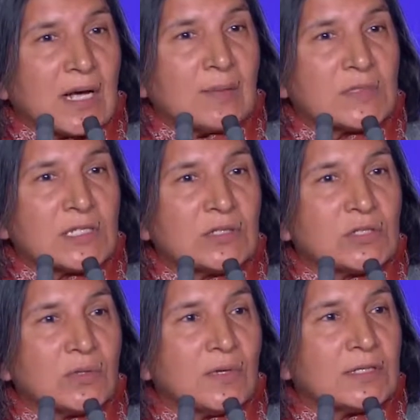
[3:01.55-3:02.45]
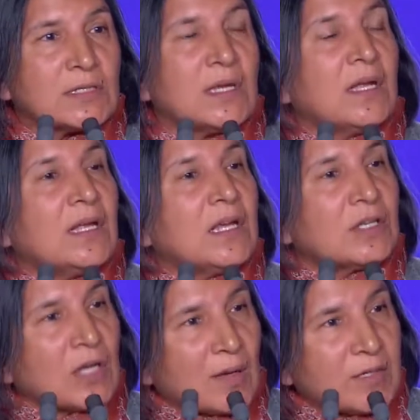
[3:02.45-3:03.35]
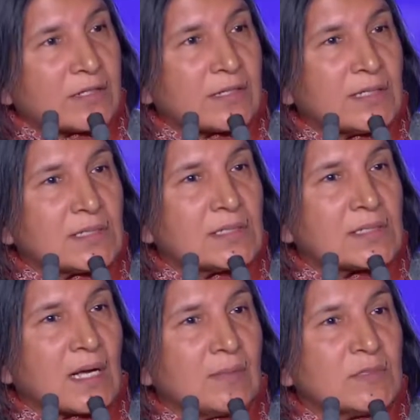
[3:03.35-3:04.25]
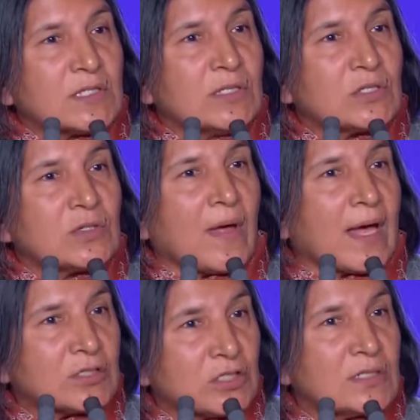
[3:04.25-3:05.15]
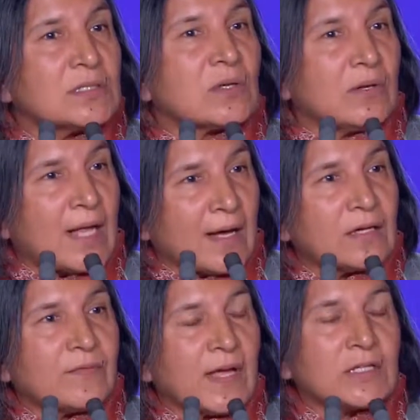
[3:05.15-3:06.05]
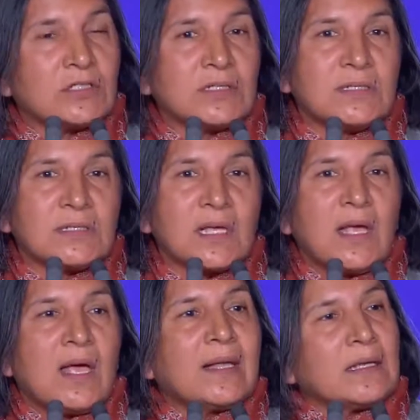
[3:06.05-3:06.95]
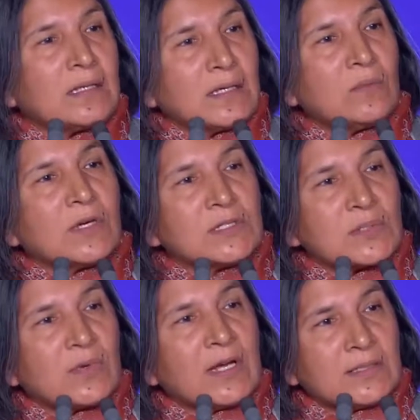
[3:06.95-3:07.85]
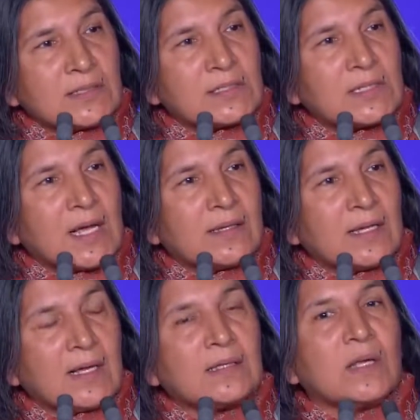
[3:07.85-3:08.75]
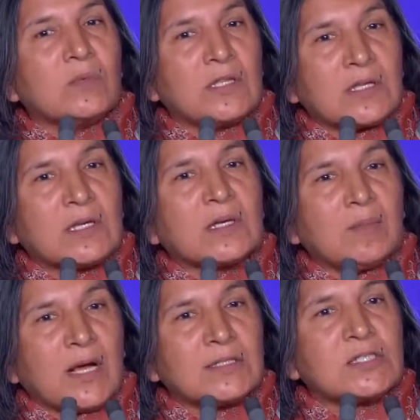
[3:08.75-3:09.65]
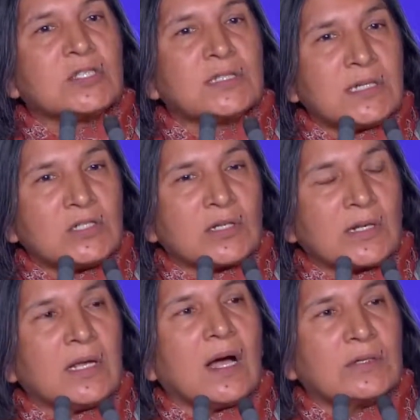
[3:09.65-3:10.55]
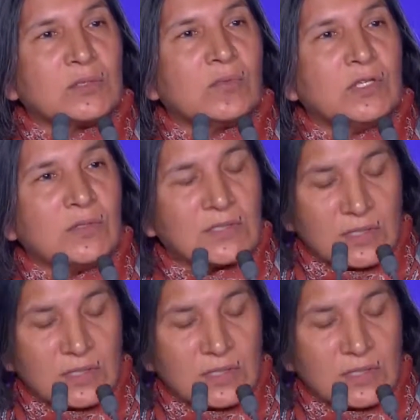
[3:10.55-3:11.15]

comes into it, economic reasons comes into actions or lack of actions, and I think once we understand that, then we think about strategically how do we use